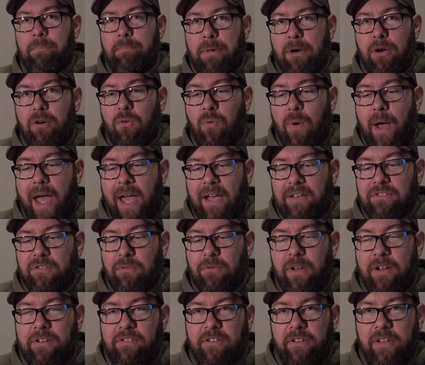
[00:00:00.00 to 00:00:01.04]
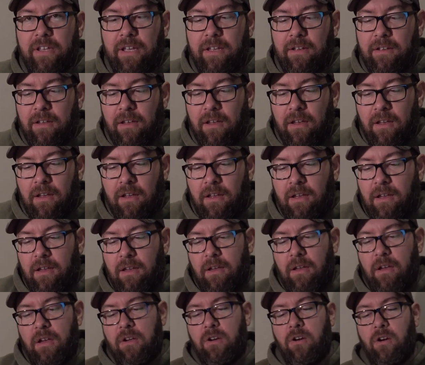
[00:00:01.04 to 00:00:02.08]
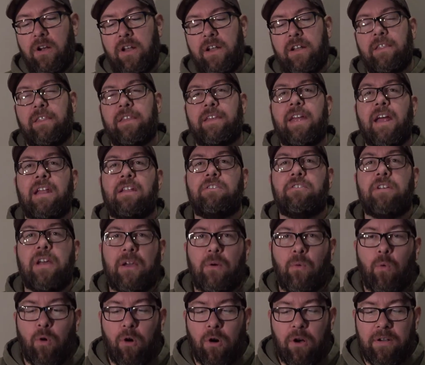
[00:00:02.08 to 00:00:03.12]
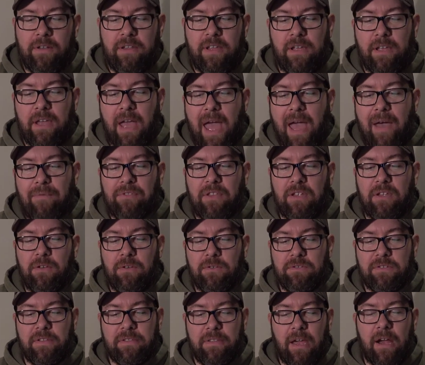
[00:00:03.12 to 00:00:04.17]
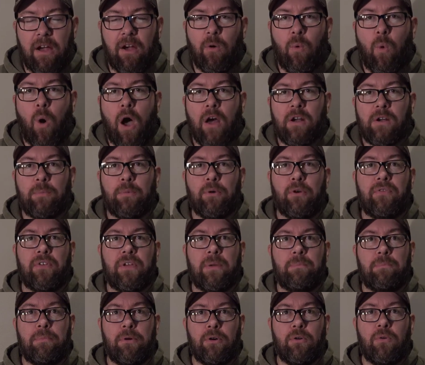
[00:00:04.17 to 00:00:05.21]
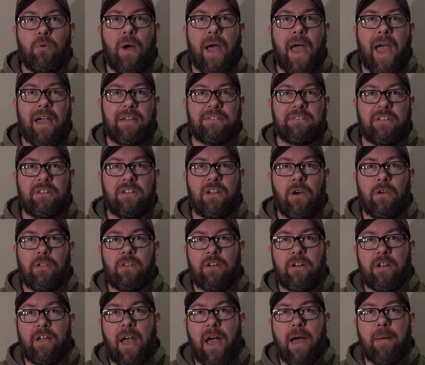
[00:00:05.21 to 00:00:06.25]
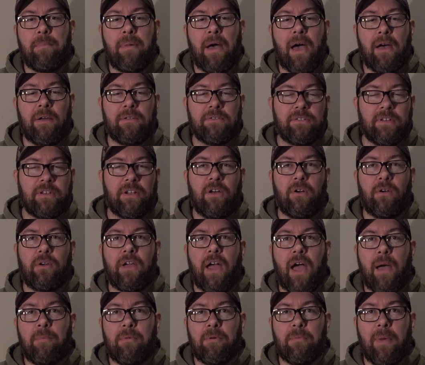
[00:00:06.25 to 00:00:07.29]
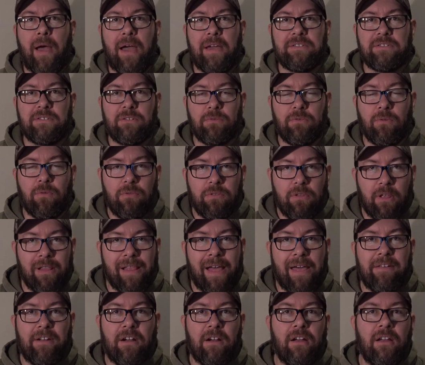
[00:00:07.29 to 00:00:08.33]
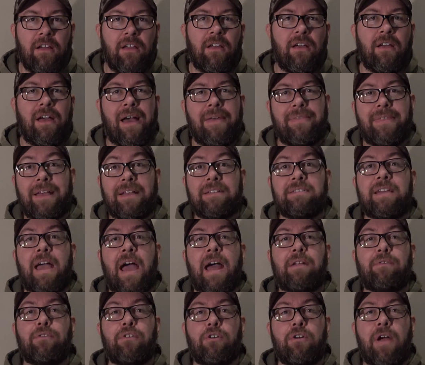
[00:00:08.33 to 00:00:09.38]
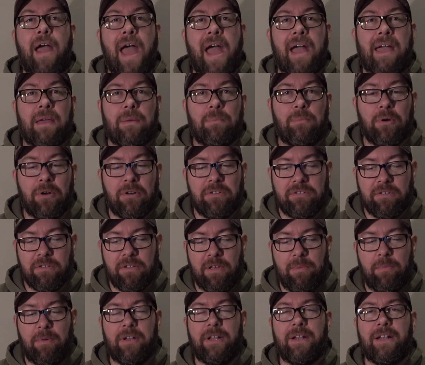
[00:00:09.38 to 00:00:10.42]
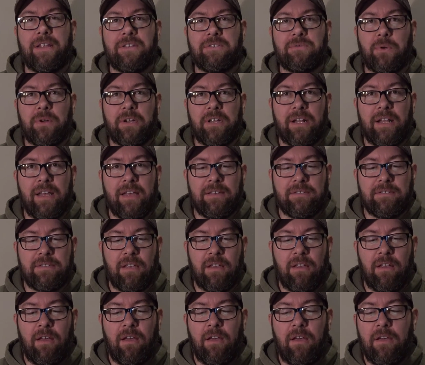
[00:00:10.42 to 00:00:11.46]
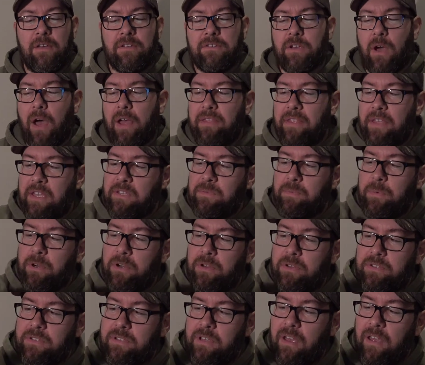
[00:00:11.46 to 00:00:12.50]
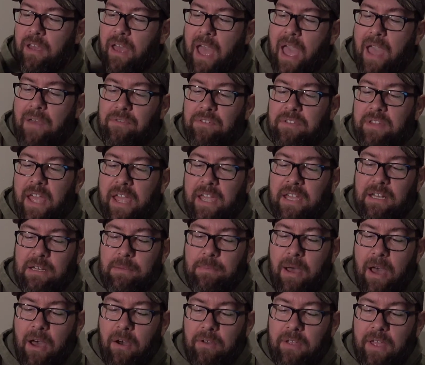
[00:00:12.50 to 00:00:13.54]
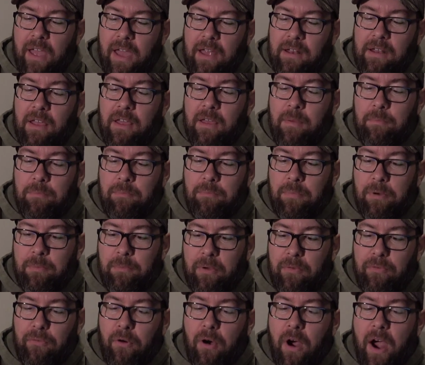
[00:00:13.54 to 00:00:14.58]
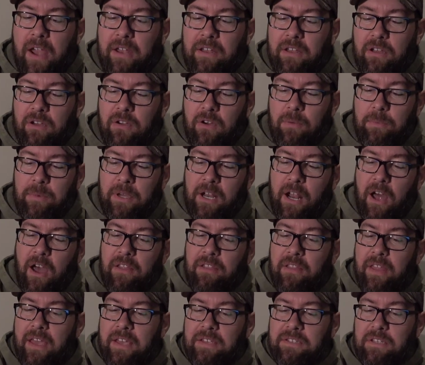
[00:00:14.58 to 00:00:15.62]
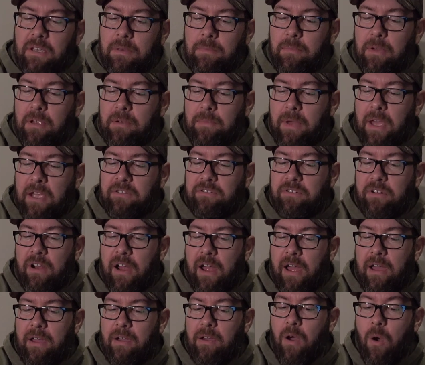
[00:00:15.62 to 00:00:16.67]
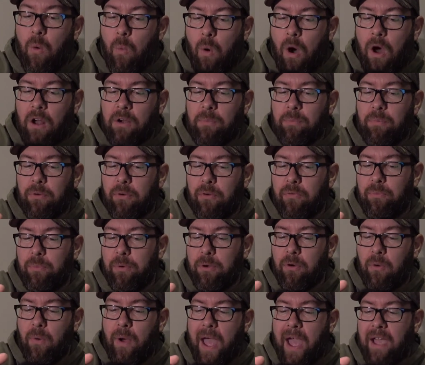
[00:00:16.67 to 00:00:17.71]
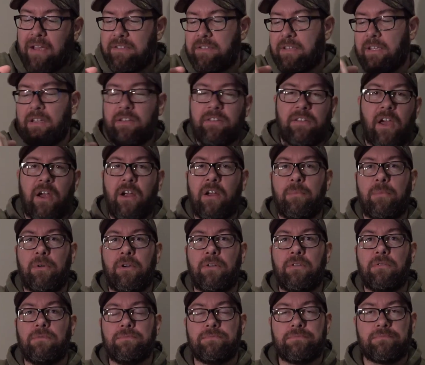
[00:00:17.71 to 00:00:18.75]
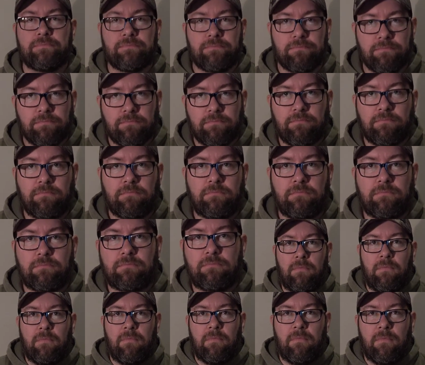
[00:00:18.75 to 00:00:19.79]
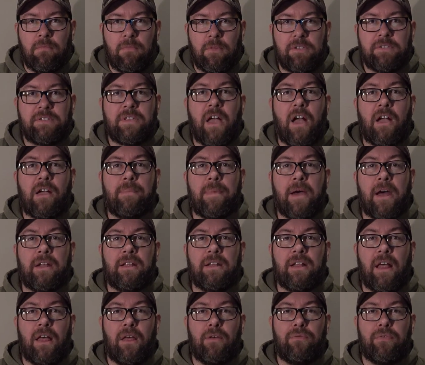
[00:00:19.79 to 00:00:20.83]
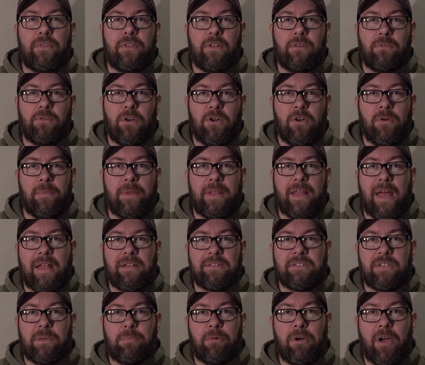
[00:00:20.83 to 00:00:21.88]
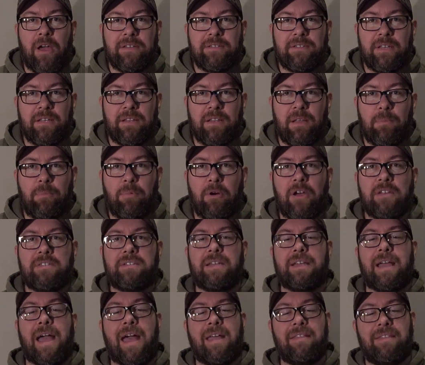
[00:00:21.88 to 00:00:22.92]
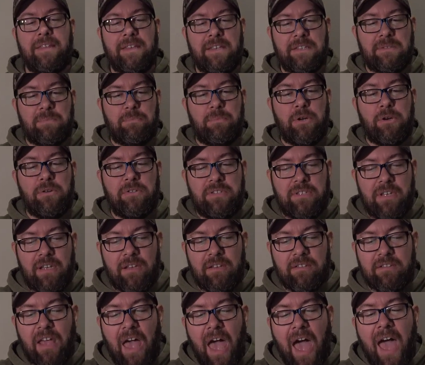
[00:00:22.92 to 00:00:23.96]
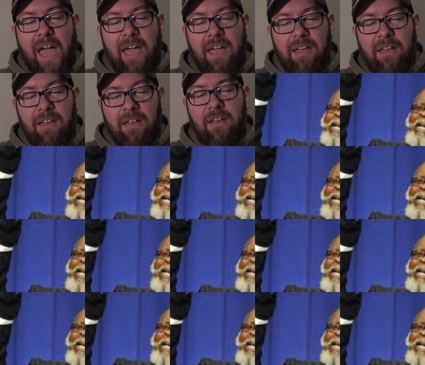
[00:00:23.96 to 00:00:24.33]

boot wax originally. According to the Kenetrek warranty, you have to use their waterproofing boot wax and no other compounds so you don't compromise the leather. I think it's kind of a racket personally, but it is what it is. So on these boots, I haven't taken them out yet, but before I do, I'm going to unlace them and make sure I waterproof boot wax the entire boot. Let's talk about an elephant in the room, and that is the pricing. The pricing on these boots is high.